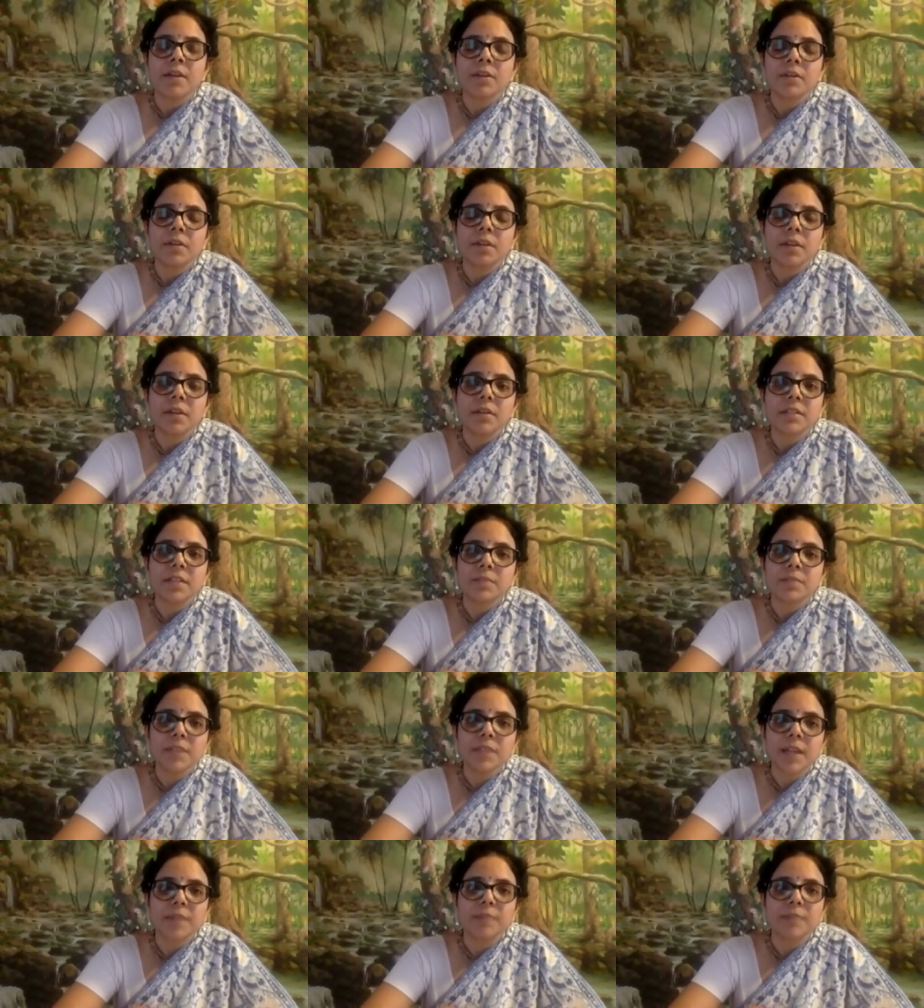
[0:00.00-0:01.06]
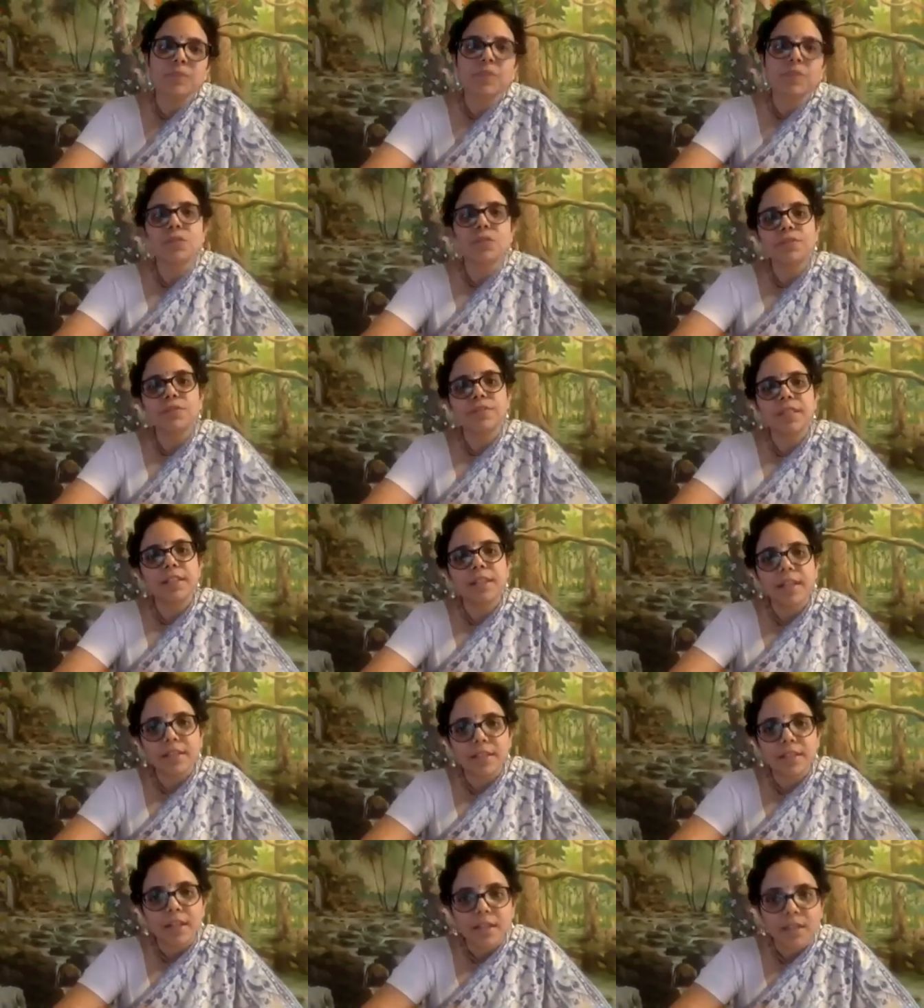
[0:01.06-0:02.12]
sometimes we don't feel
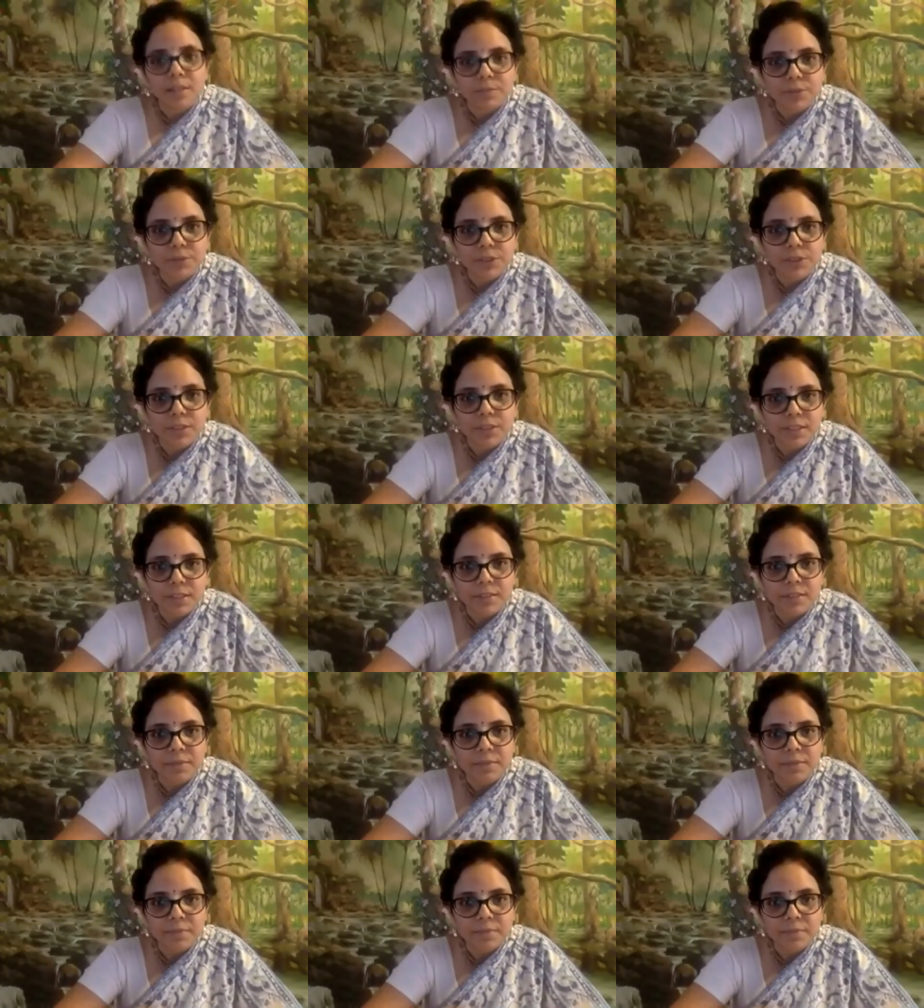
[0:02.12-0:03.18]
that in our community.